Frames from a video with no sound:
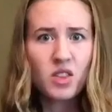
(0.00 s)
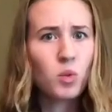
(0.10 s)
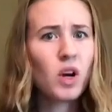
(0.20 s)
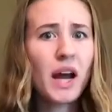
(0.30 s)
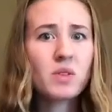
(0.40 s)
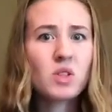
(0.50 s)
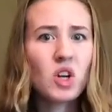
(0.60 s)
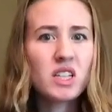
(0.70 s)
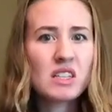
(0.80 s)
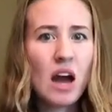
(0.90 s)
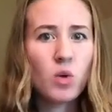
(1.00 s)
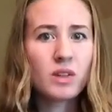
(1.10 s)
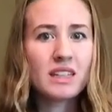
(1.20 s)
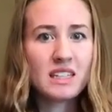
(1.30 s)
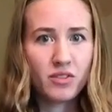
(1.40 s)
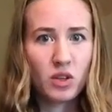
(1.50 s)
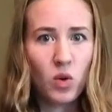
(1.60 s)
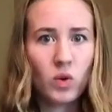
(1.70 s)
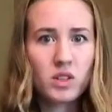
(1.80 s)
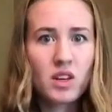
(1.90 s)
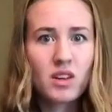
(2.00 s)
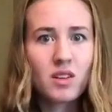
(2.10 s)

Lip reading: the workout starts out really difficult,